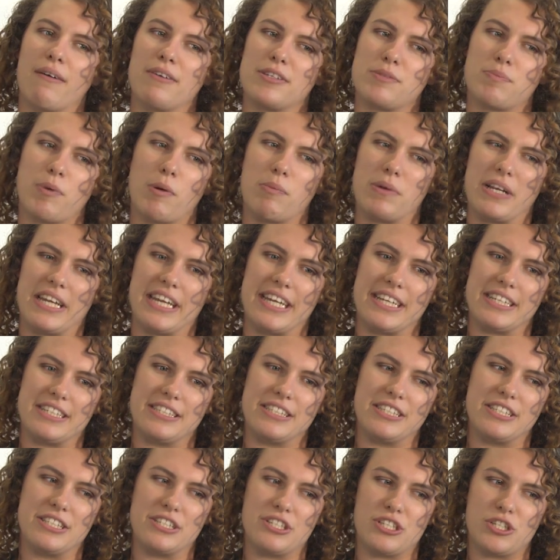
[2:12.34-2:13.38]
I was probably
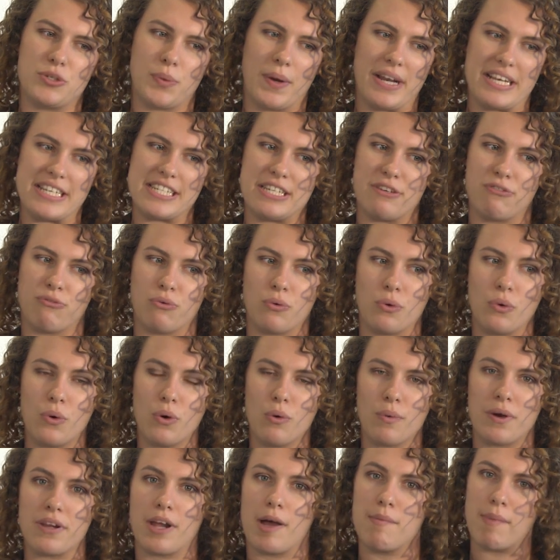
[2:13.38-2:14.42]
24
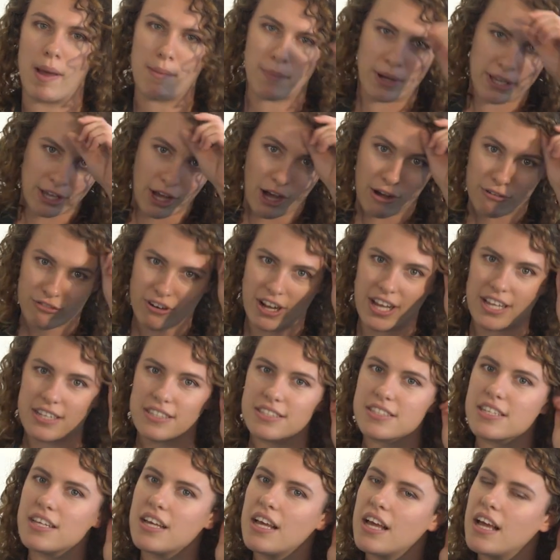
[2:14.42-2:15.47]
when I met my
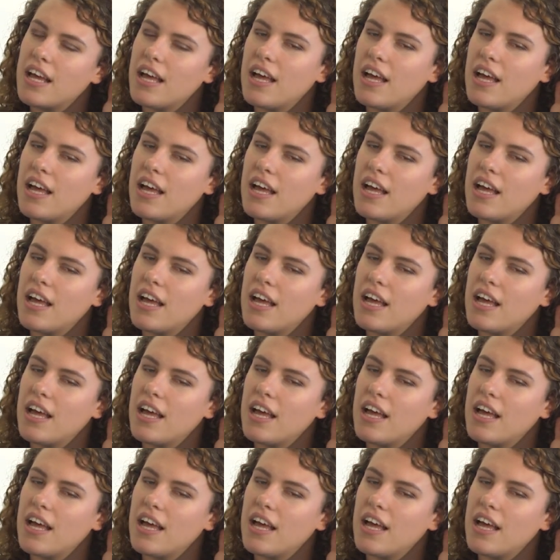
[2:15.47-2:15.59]
girlfriend,